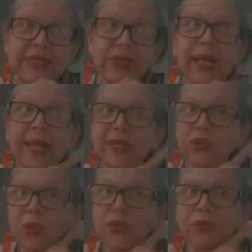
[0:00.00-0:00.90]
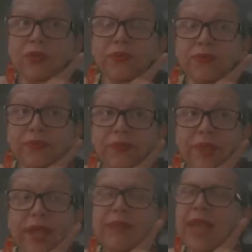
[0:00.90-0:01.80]
know, like I told you,
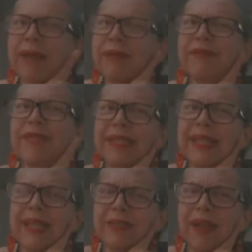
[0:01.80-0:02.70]
I'm so, I don't even think I,